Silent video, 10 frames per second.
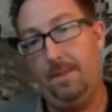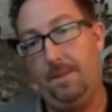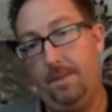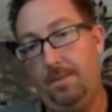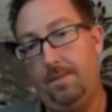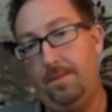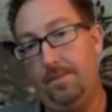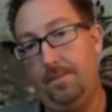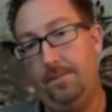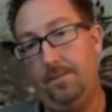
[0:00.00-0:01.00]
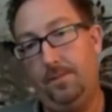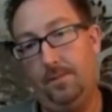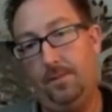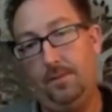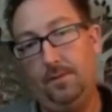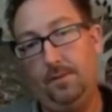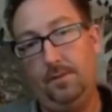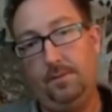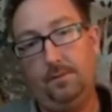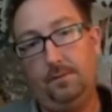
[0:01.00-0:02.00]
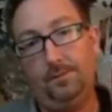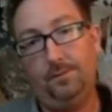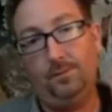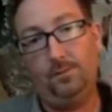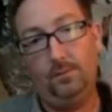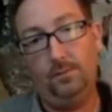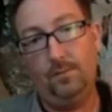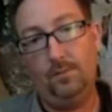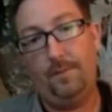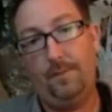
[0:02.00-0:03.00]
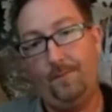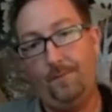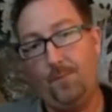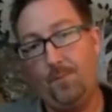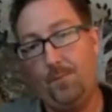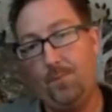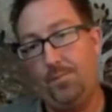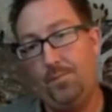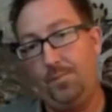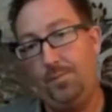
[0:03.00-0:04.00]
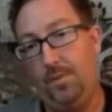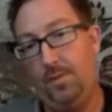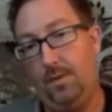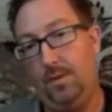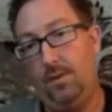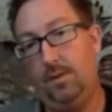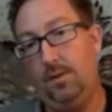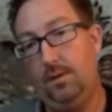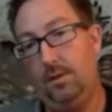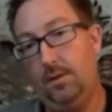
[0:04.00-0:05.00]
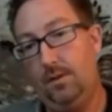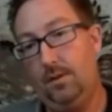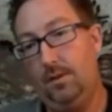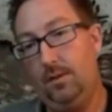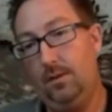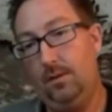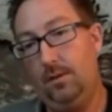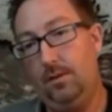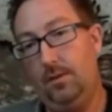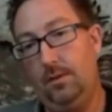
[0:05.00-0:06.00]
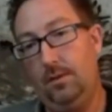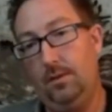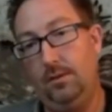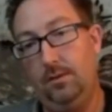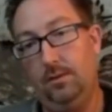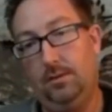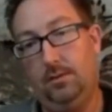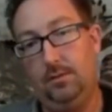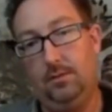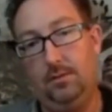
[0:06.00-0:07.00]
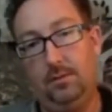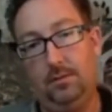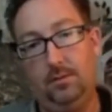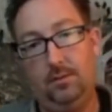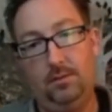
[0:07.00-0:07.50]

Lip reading: This person isn't speaking.